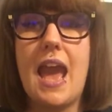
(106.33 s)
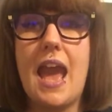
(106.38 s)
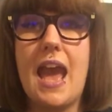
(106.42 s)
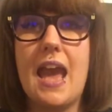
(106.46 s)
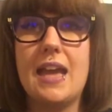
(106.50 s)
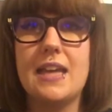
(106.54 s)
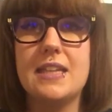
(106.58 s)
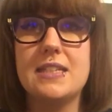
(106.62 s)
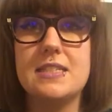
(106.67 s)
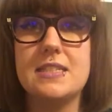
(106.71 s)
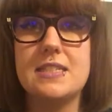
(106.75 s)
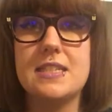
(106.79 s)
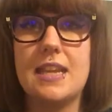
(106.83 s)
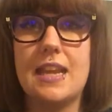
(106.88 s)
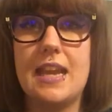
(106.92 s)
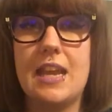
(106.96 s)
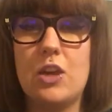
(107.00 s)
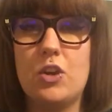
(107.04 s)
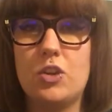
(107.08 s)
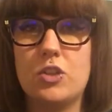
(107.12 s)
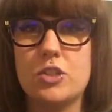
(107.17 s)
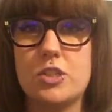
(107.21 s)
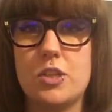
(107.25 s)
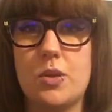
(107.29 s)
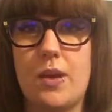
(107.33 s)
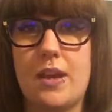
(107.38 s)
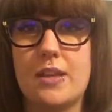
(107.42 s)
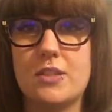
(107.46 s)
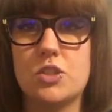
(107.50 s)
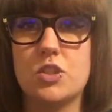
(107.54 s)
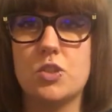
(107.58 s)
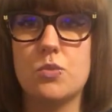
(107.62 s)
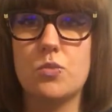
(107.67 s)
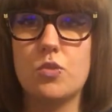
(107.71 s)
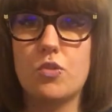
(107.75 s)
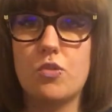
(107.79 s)
And it also
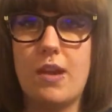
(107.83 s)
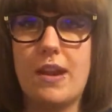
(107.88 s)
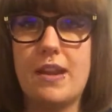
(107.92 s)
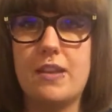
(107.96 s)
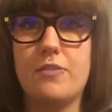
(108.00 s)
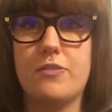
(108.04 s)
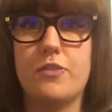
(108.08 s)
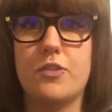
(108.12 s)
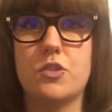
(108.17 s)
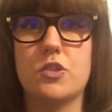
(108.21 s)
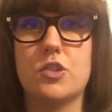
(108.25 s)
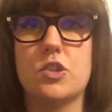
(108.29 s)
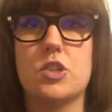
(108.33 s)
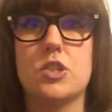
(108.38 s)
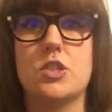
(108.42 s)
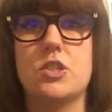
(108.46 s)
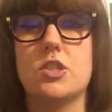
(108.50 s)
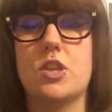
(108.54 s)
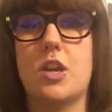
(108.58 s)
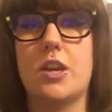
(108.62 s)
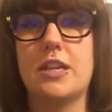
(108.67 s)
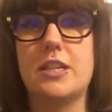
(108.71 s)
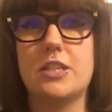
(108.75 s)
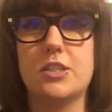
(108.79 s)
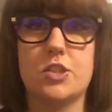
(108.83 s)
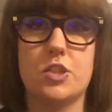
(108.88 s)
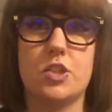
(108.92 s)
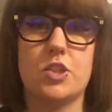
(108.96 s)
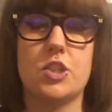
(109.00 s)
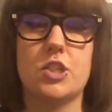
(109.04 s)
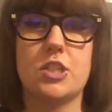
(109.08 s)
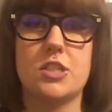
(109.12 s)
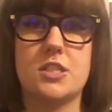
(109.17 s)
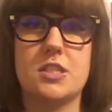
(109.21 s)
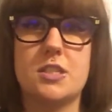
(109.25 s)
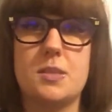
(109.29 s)
has some great functions on it,
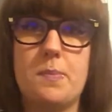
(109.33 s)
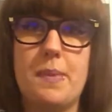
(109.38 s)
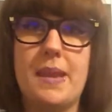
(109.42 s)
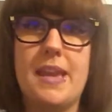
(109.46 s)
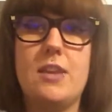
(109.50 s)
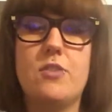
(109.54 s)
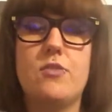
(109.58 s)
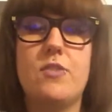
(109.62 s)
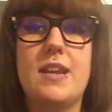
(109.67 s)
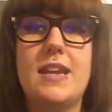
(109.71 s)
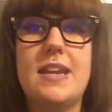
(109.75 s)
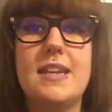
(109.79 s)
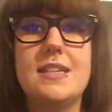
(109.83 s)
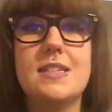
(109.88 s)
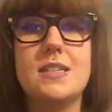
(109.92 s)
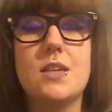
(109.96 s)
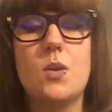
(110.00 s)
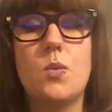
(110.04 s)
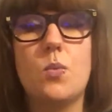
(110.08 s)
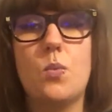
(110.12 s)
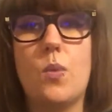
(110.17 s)
such as speed read,